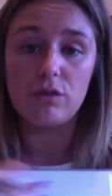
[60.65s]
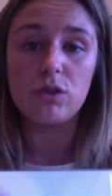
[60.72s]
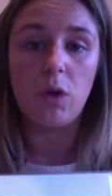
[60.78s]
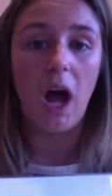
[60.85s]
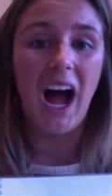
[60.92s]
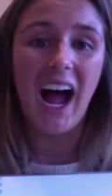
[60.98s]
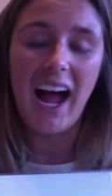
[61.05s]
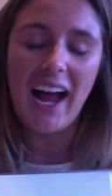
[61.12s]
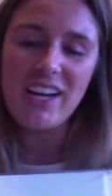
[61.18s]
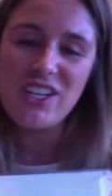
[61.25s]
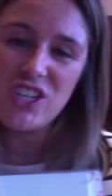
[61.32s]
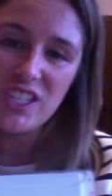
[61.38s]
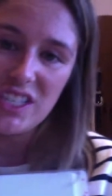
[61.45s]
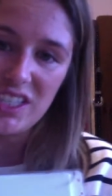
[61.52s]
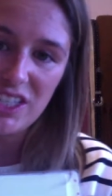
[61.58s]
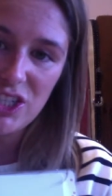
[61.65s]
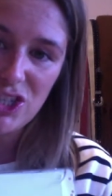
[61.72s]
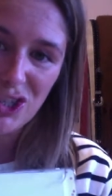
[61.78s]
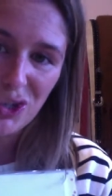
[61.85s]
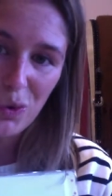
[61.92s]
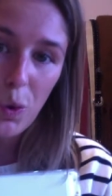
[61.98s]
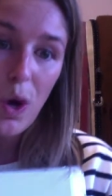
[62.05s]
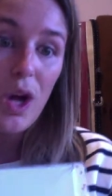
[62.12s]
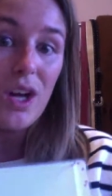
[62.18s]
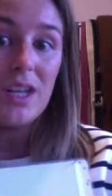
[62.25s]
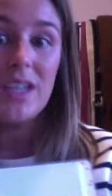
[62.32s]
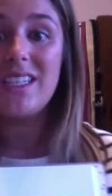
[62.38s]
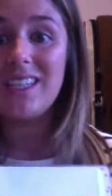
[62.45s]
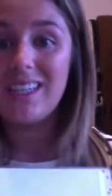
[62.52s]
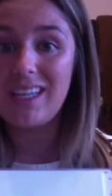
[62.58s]
So I just need you
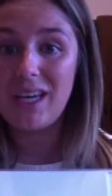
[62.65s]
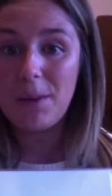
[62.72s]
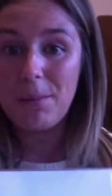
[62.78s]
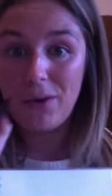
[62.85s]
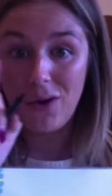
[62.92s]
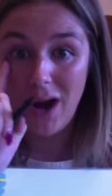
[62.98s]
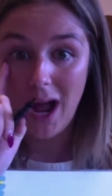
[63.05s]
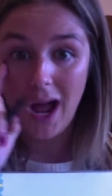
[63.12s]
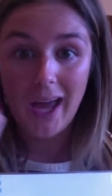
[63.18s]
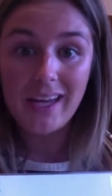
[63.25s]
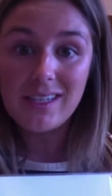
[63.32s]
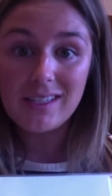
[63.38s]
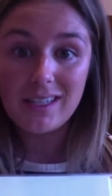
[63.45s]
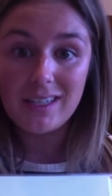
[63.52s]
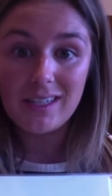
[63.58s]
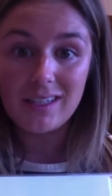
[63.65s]
to keep your eyes and